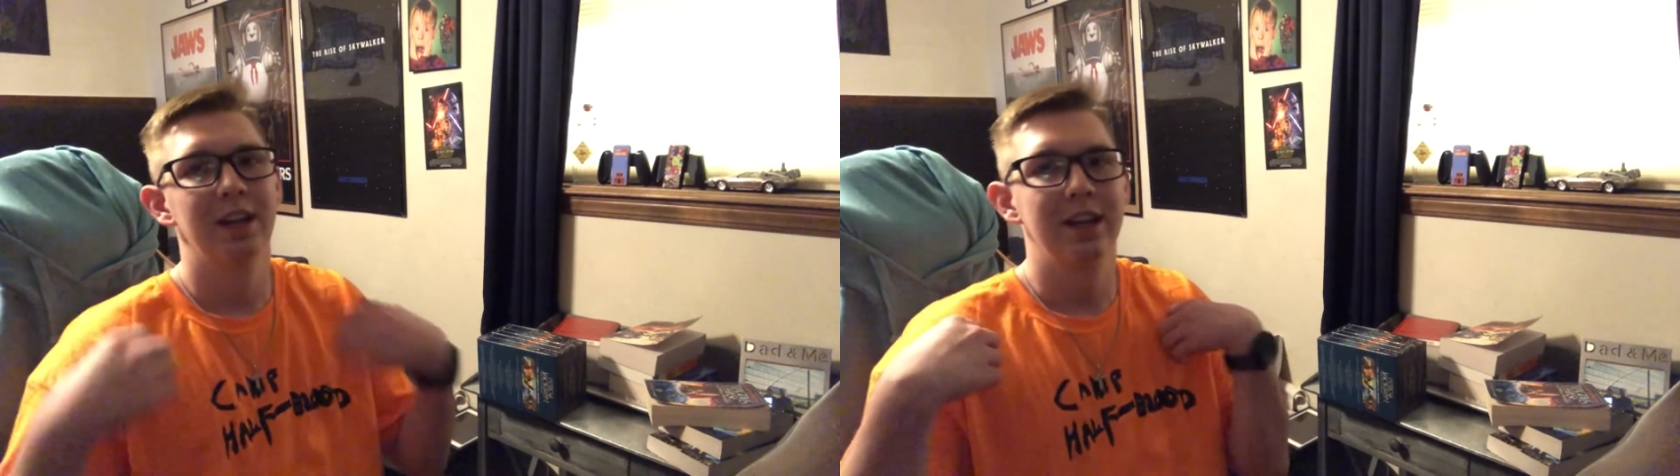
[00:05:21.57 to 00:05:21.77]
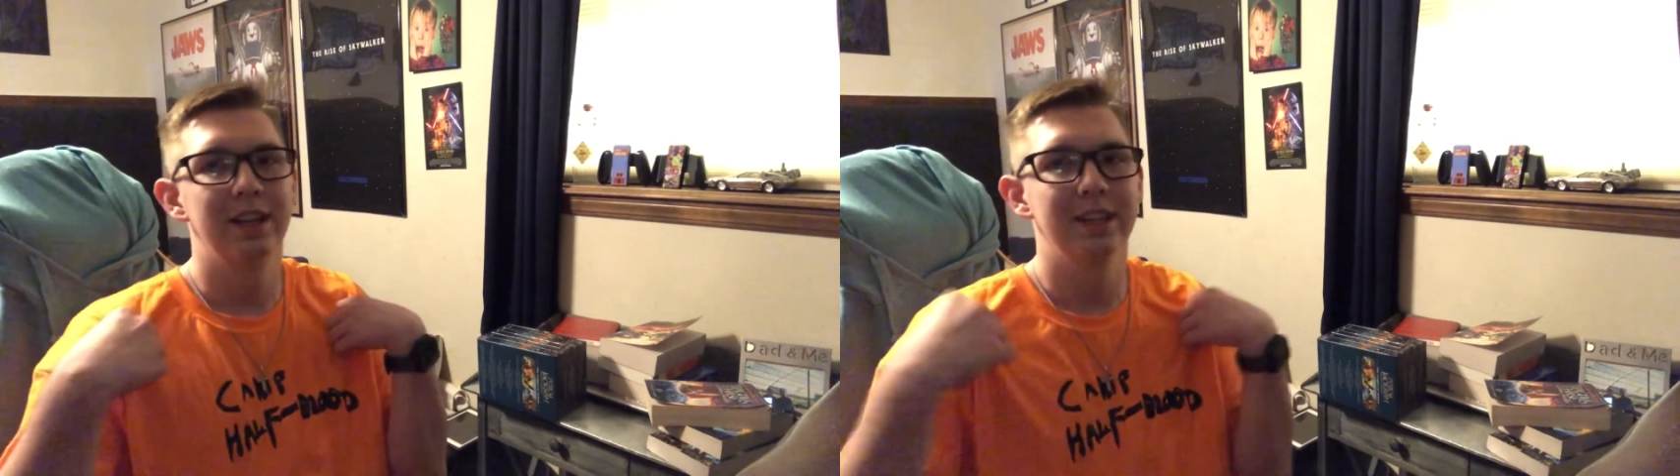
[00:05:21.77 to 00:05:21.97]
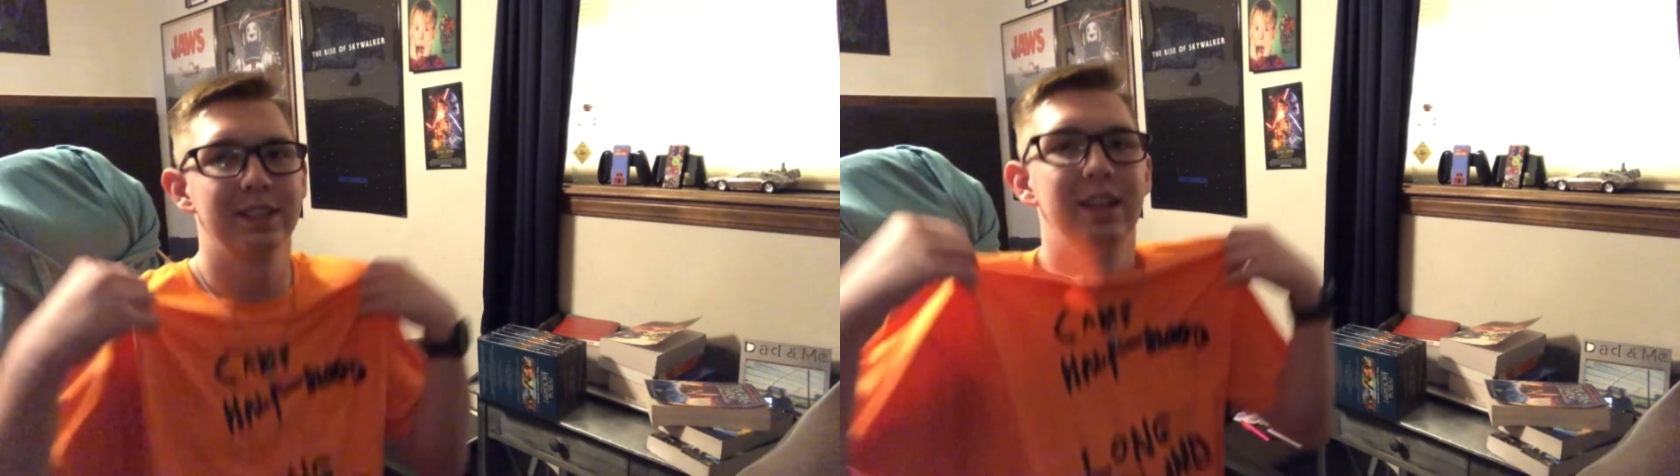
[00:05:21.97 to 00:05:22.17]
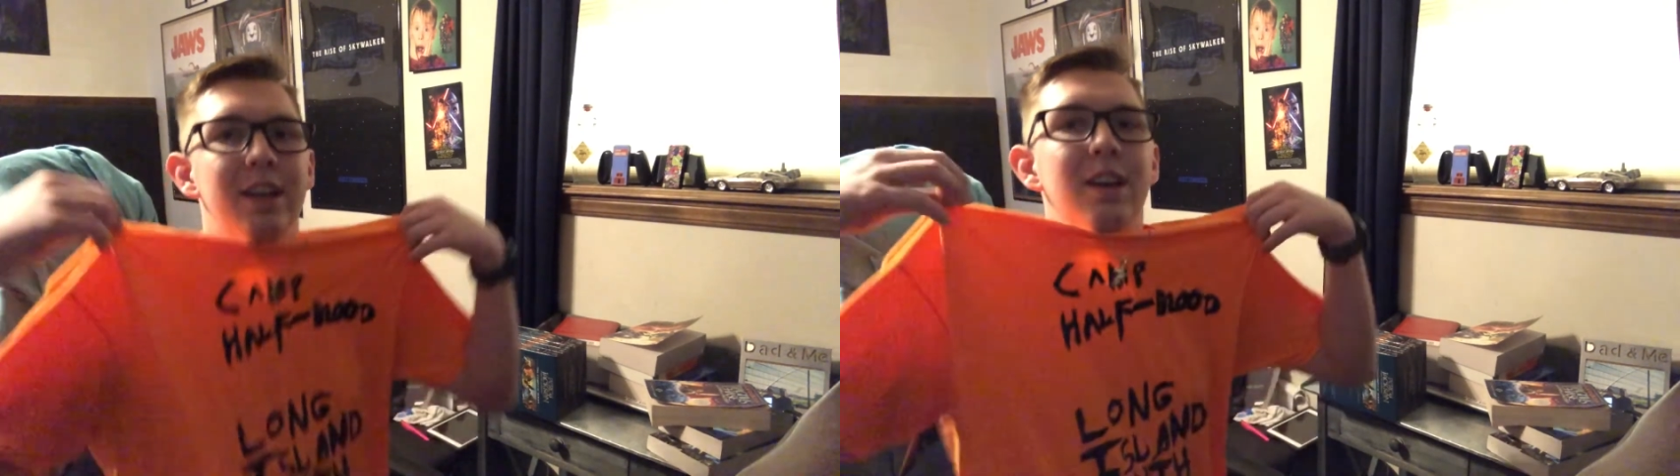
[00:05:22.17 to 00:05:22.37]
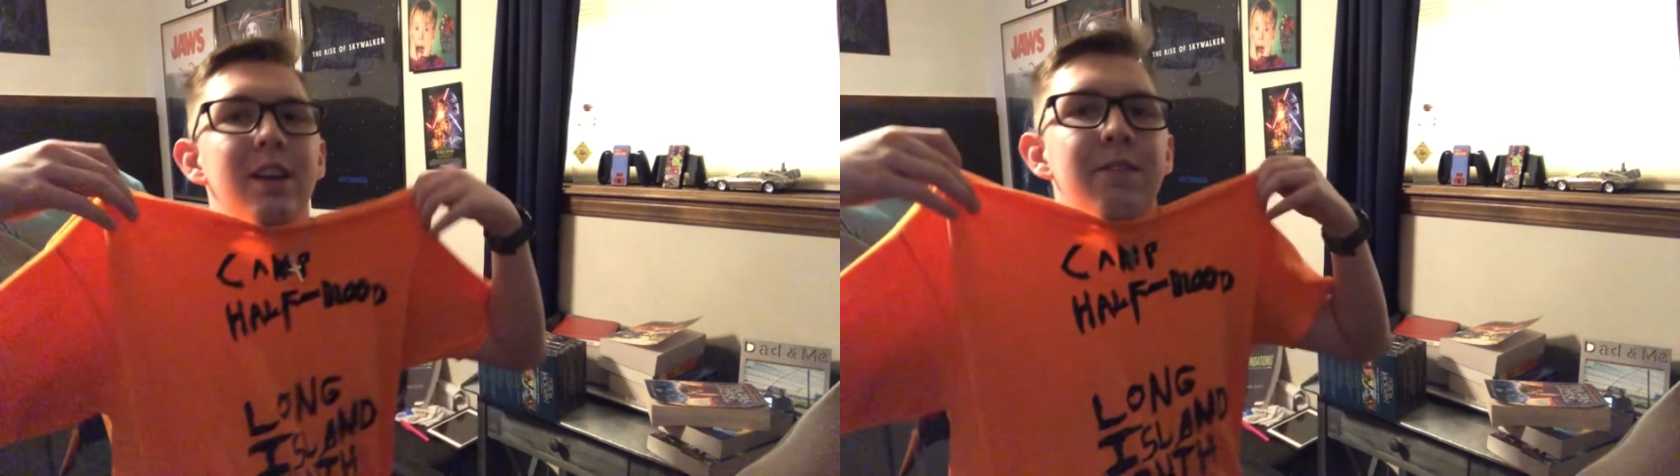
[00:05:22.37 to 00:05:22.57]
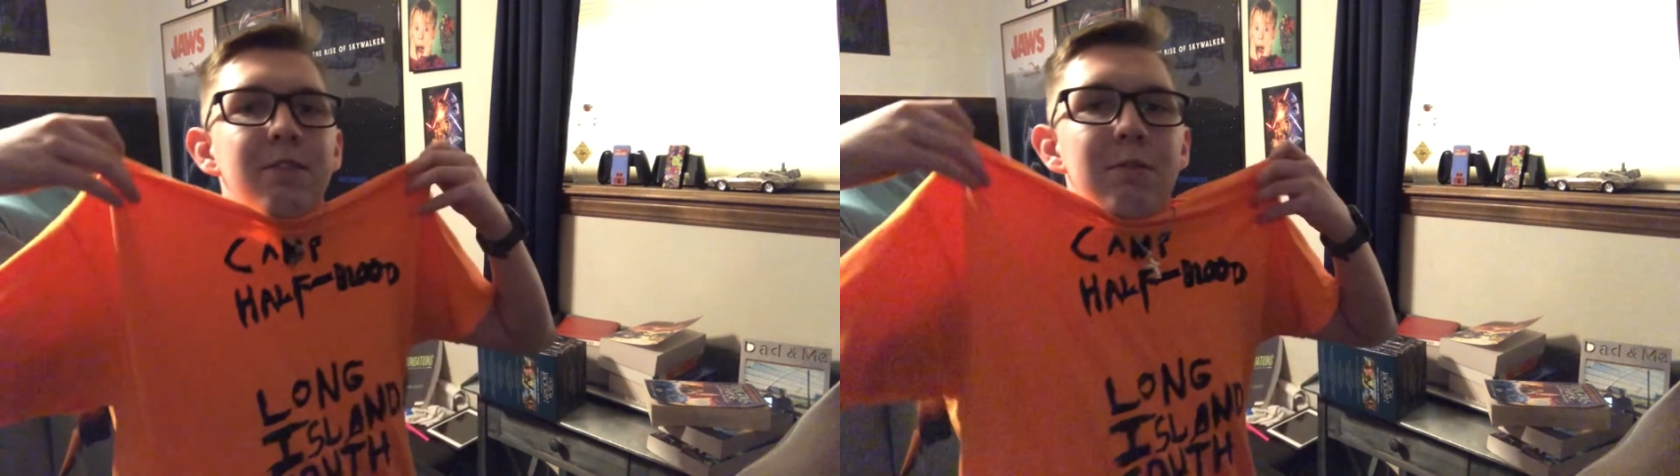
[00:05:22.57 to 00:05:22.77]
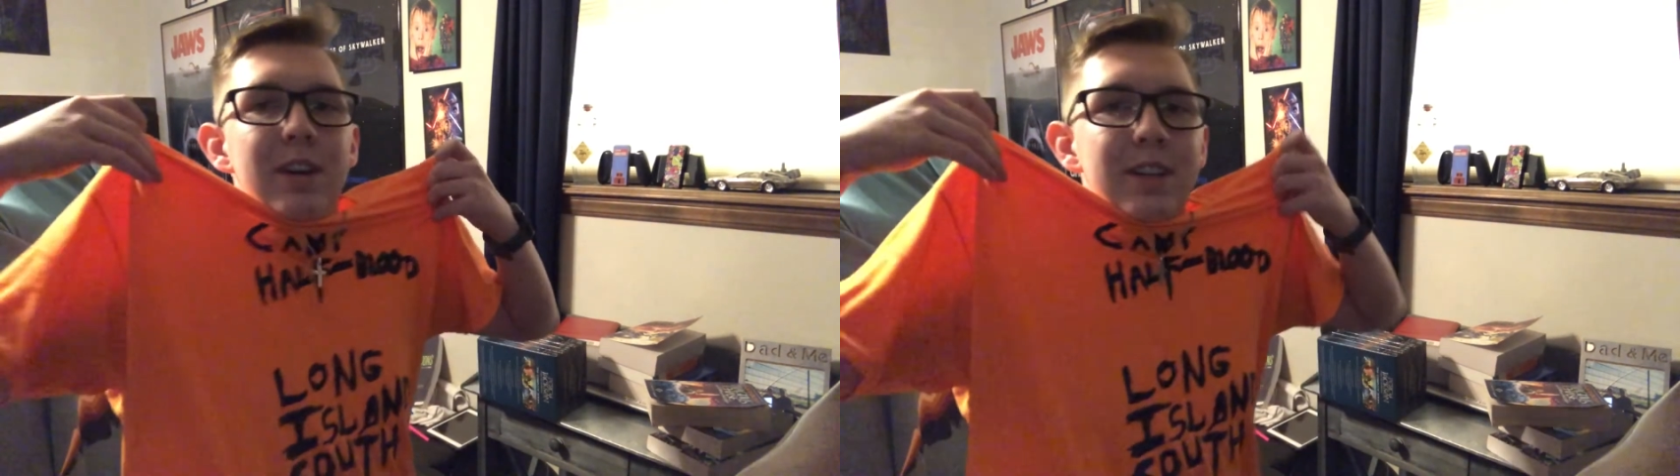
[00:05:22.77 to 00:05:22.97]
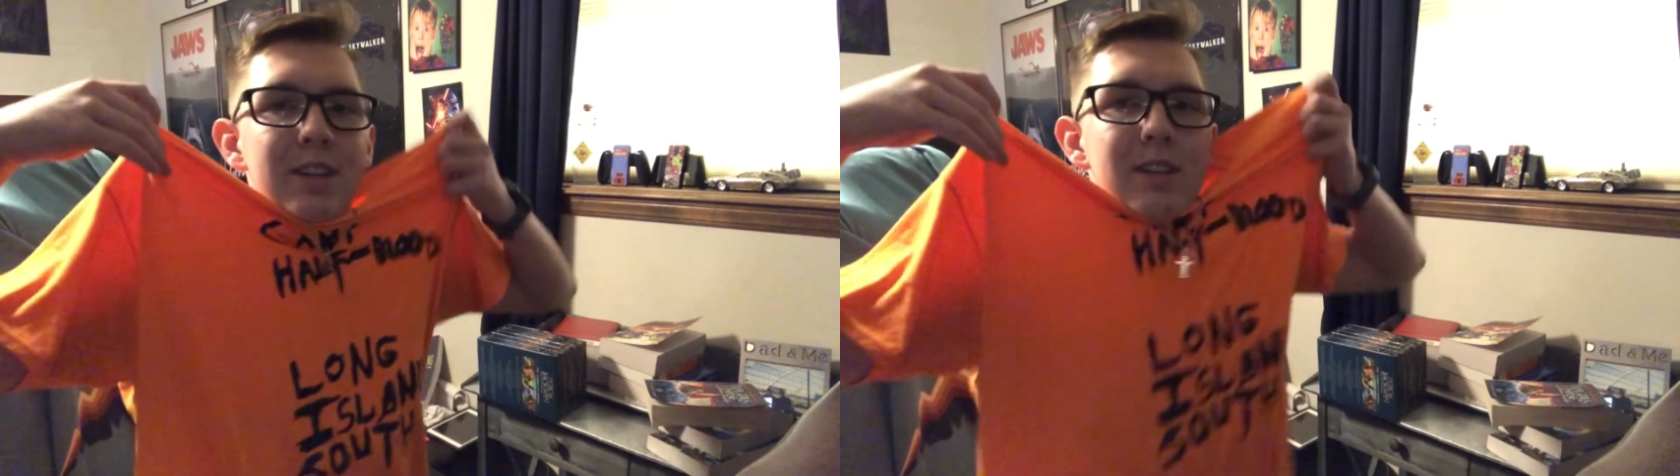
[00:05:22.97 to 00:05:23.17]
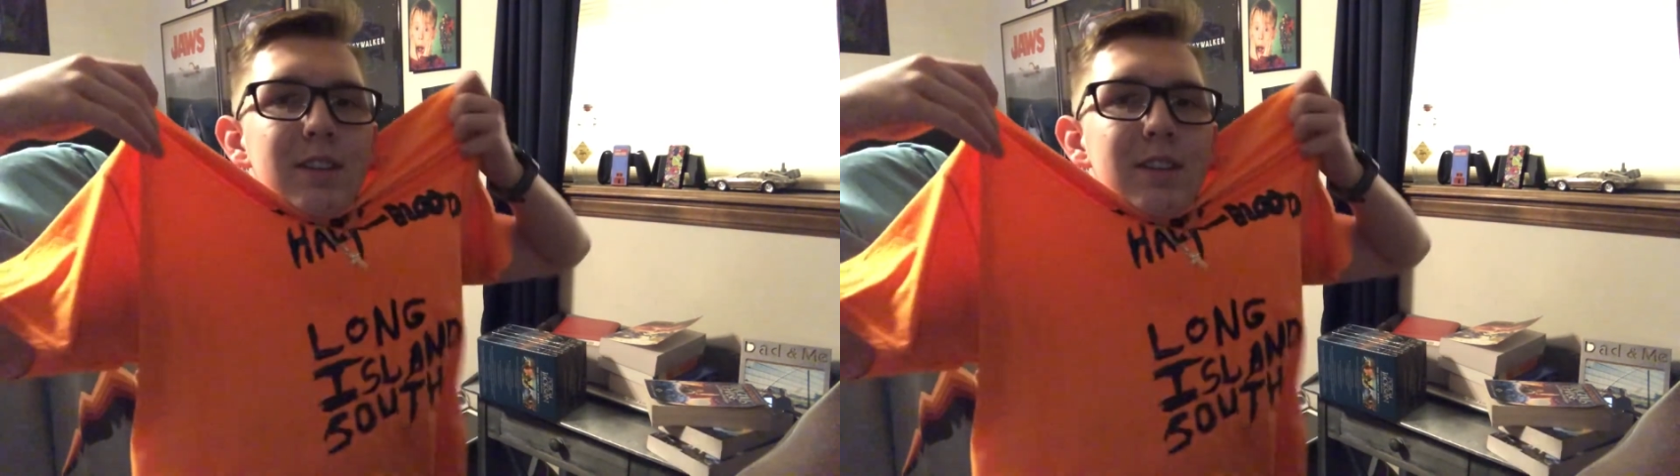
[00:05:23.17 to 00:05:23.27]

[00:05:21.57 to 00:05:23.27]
Yes. If you watched